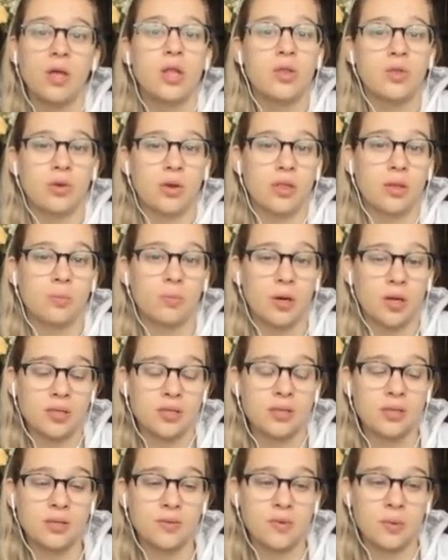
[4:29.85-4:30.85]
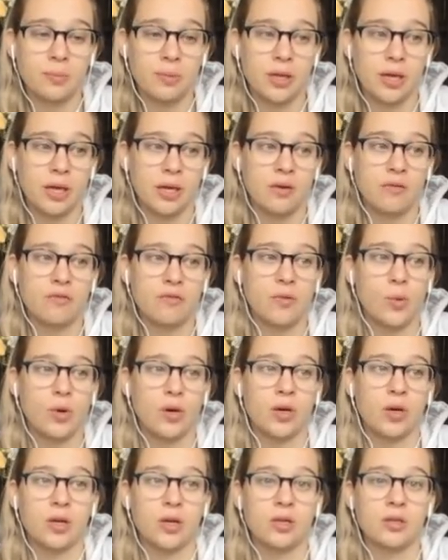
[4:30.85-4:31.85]
throughout the process of applying
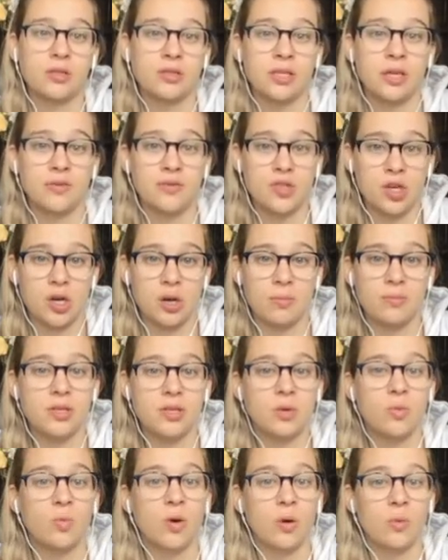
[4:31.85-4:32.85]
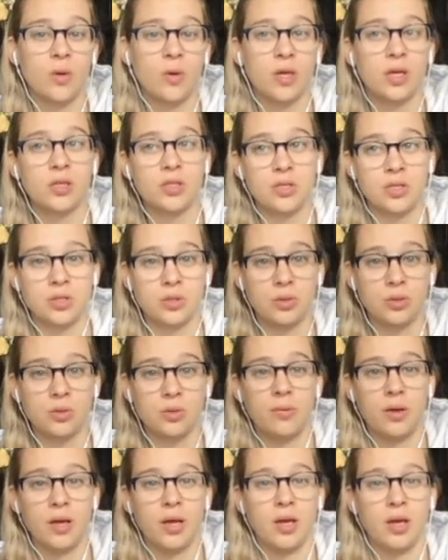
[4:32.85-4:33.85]
for dev jobs and what we can
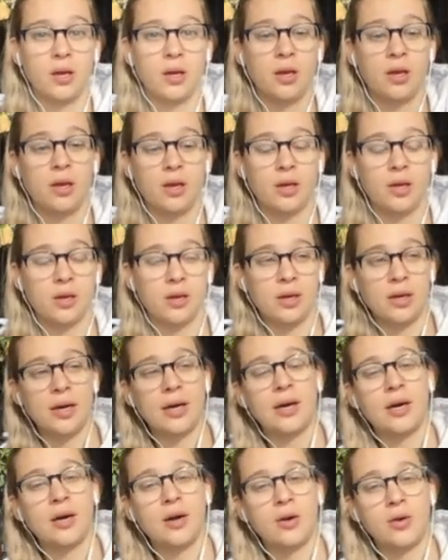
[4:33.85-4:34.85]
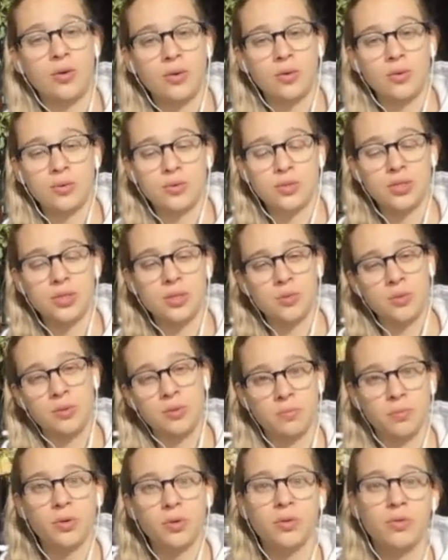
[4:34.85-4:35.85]
do and how to
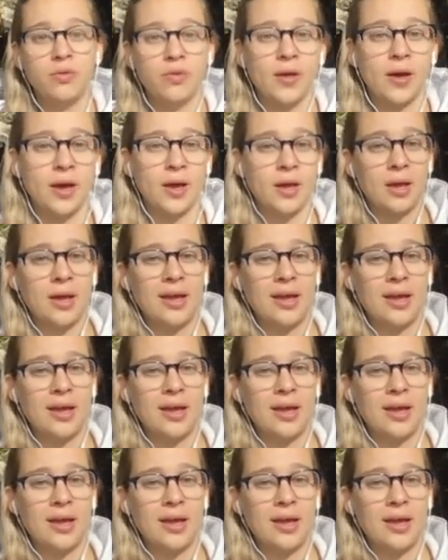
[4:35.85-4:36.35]
improve that.